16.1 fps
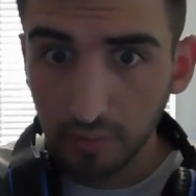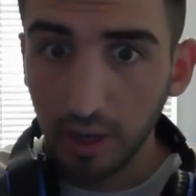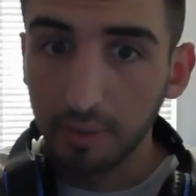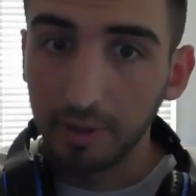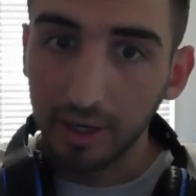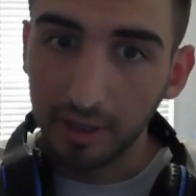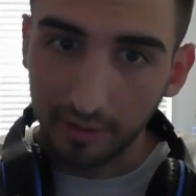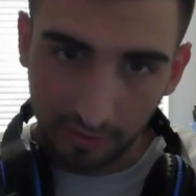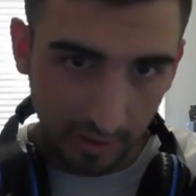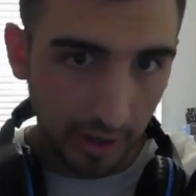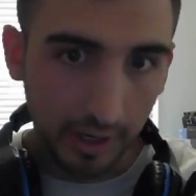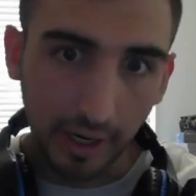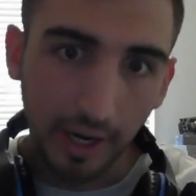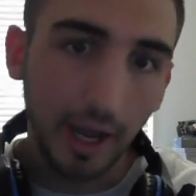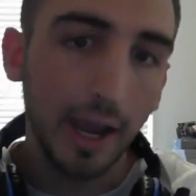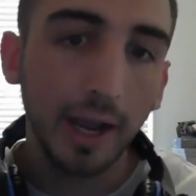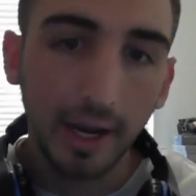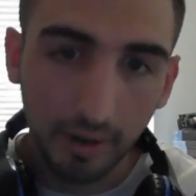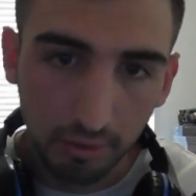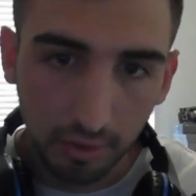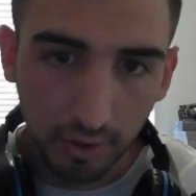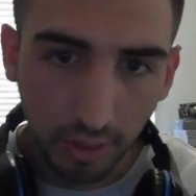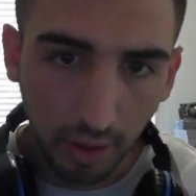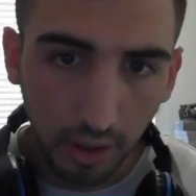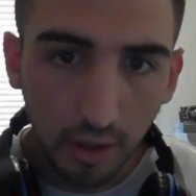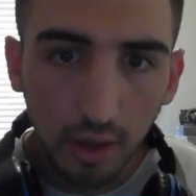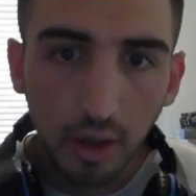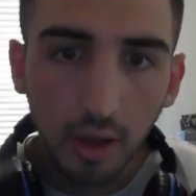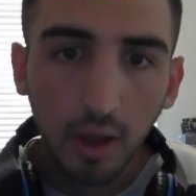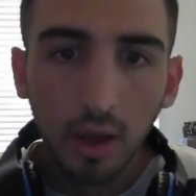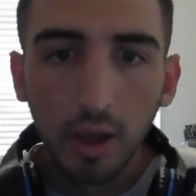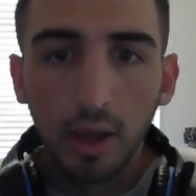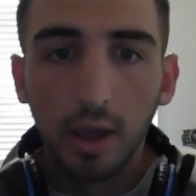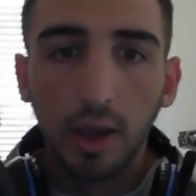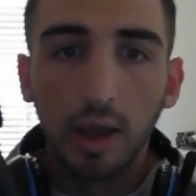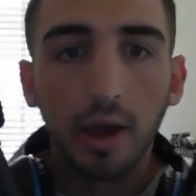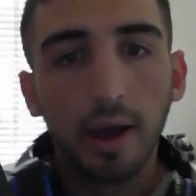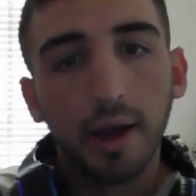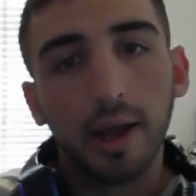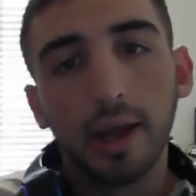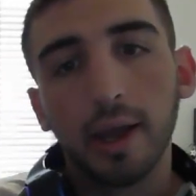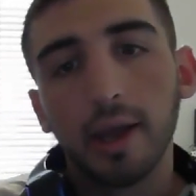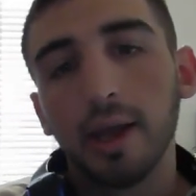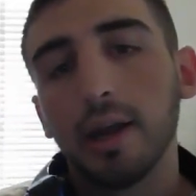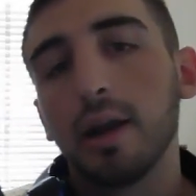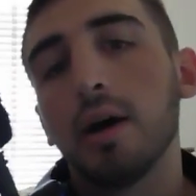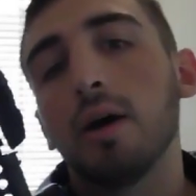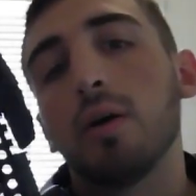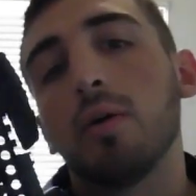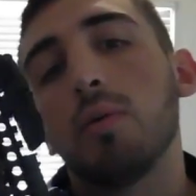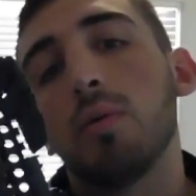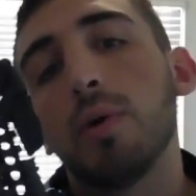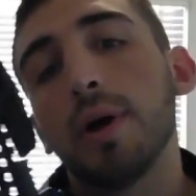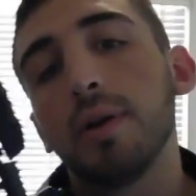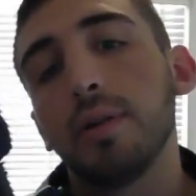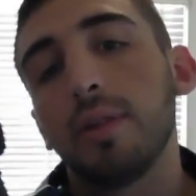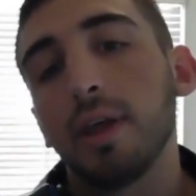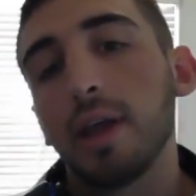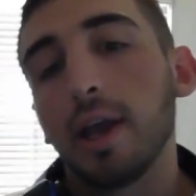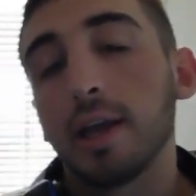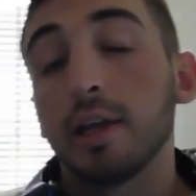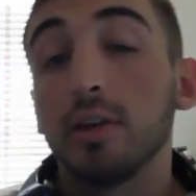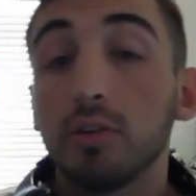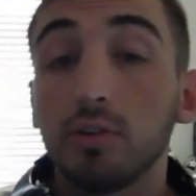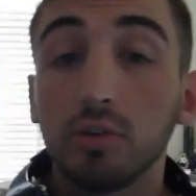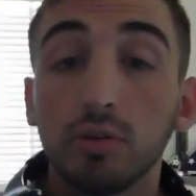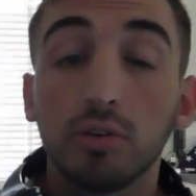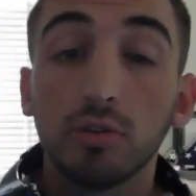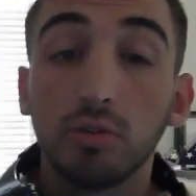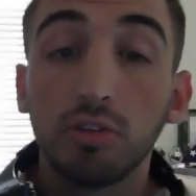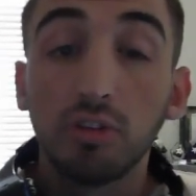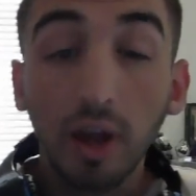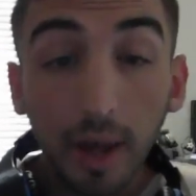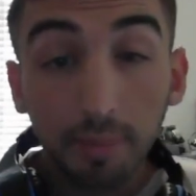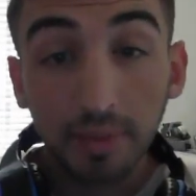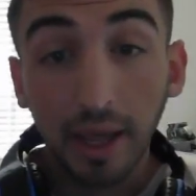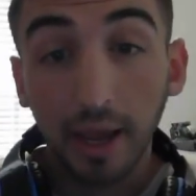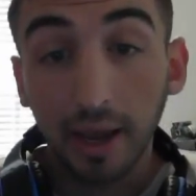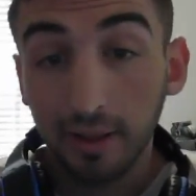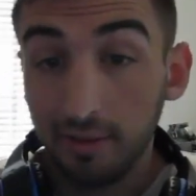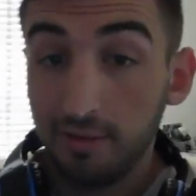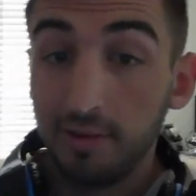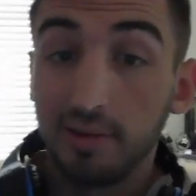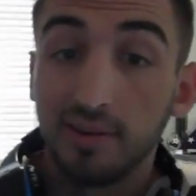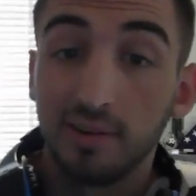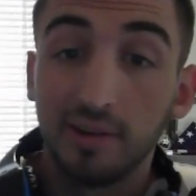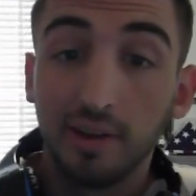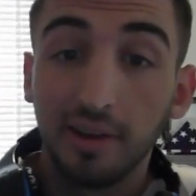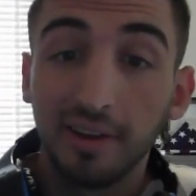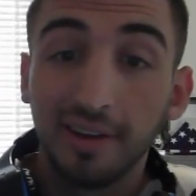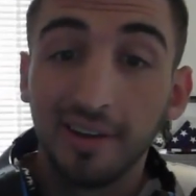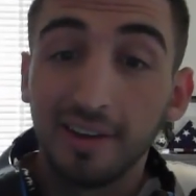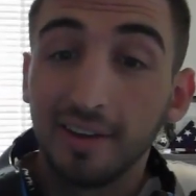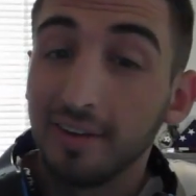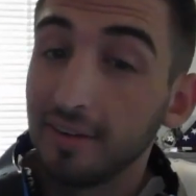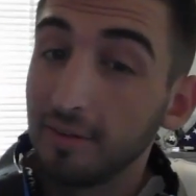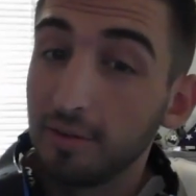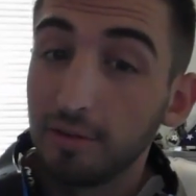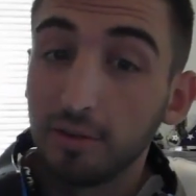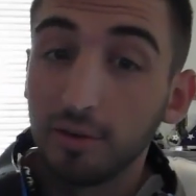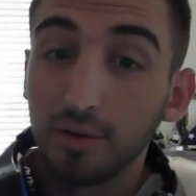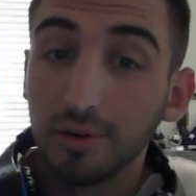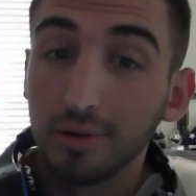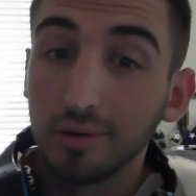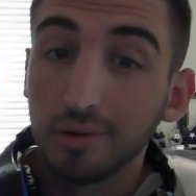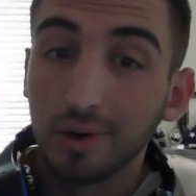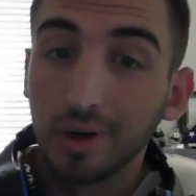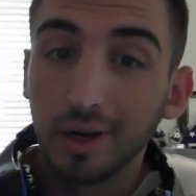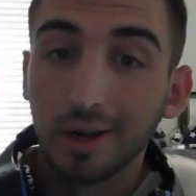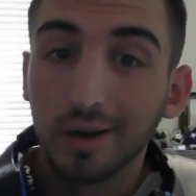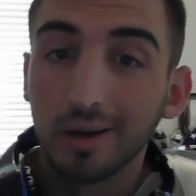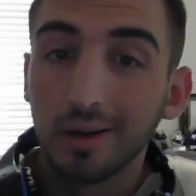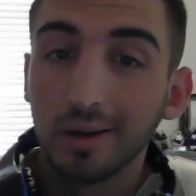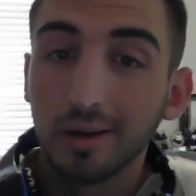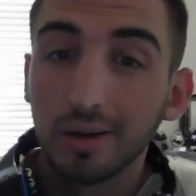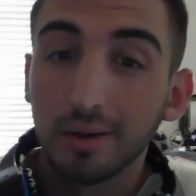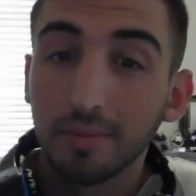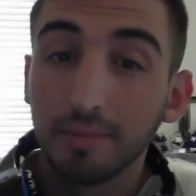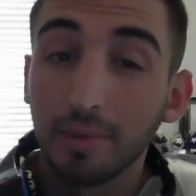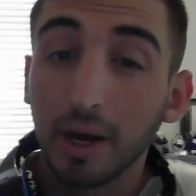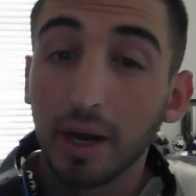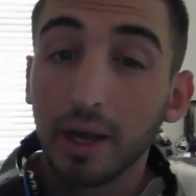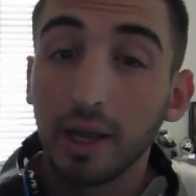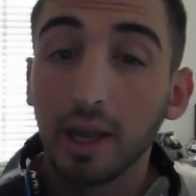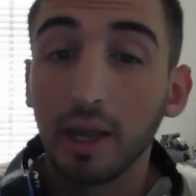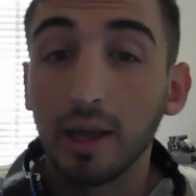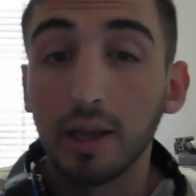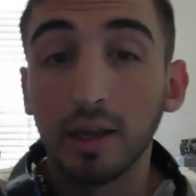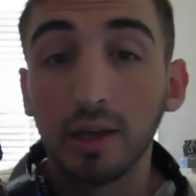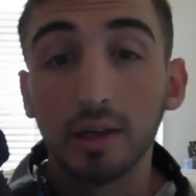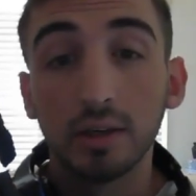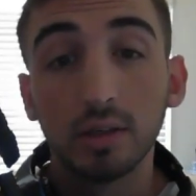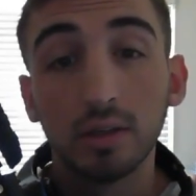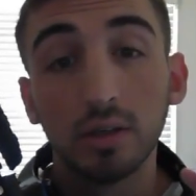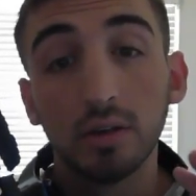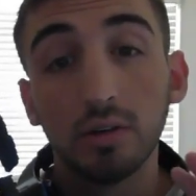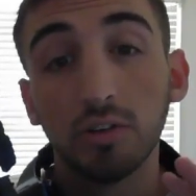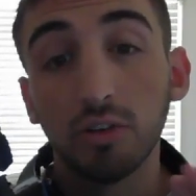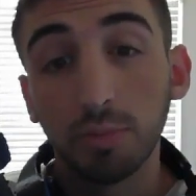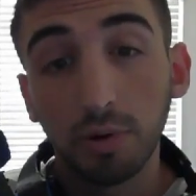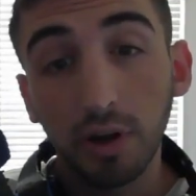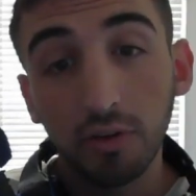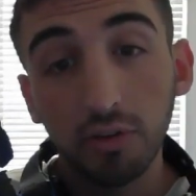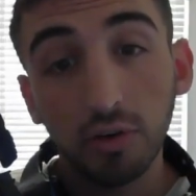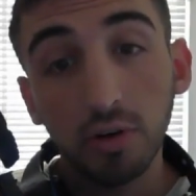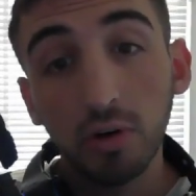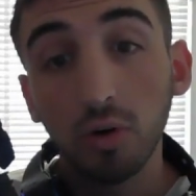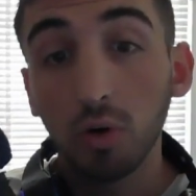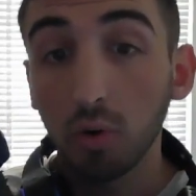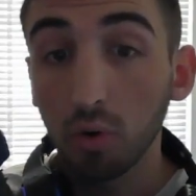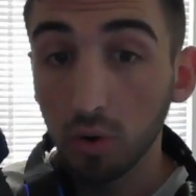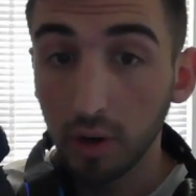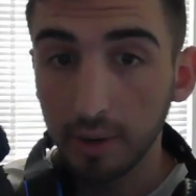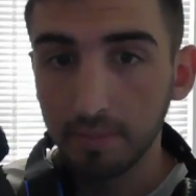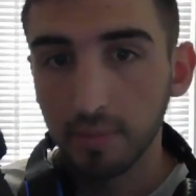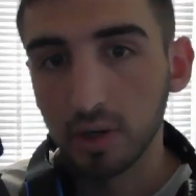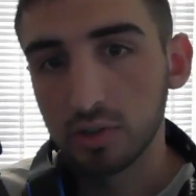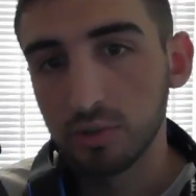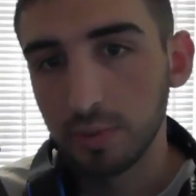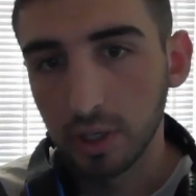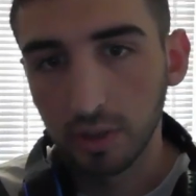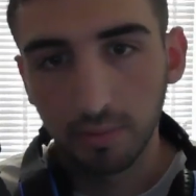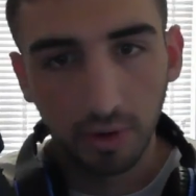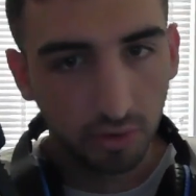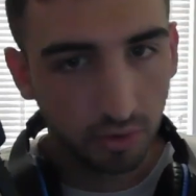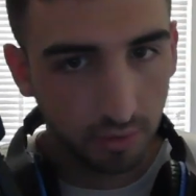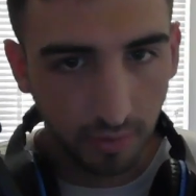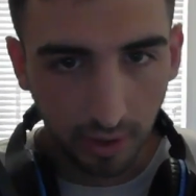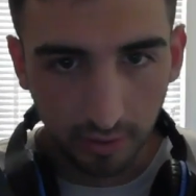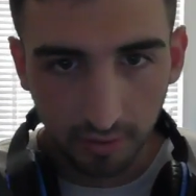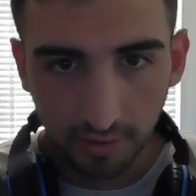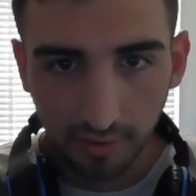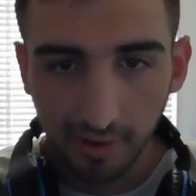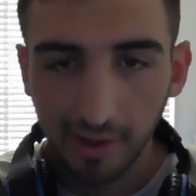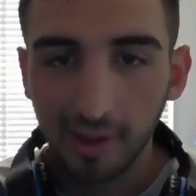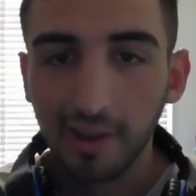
I mean, it's not going to hide everything. And one thing I can do to stop that is to buy a suppressor or a much better muzzle device.